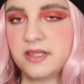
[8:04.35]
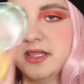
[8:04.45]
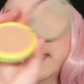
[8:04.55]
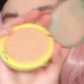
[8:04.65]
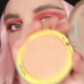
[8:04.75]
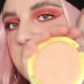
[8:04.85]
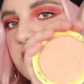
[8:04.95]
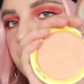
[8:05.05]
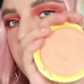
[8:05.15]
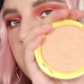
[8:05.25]
This
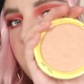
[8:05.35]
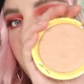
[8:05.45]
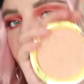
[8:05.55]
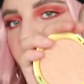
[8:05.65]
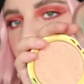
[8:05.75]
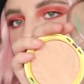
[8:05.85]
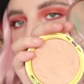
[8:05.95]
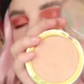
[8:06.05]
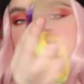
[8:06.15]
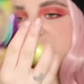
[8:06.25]
is one of my favorite
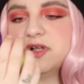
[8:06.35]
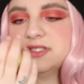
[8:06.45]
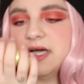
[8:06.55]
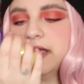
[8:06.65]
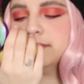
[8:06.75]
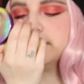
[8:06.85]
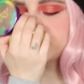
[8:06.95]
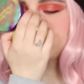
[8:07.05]
bronzers of all time.